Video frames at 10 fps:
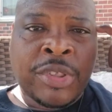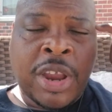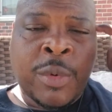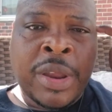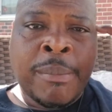
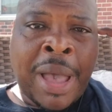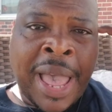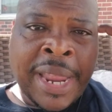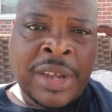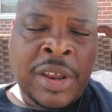her
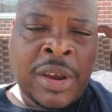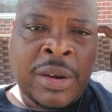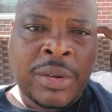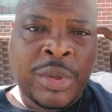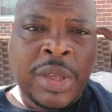
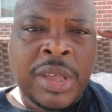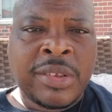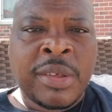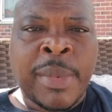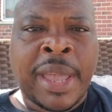reminder
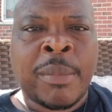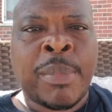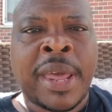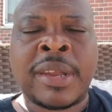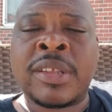to make a
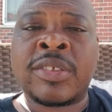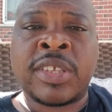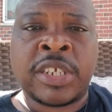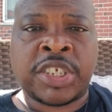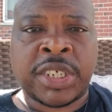better
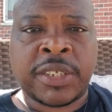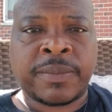decision.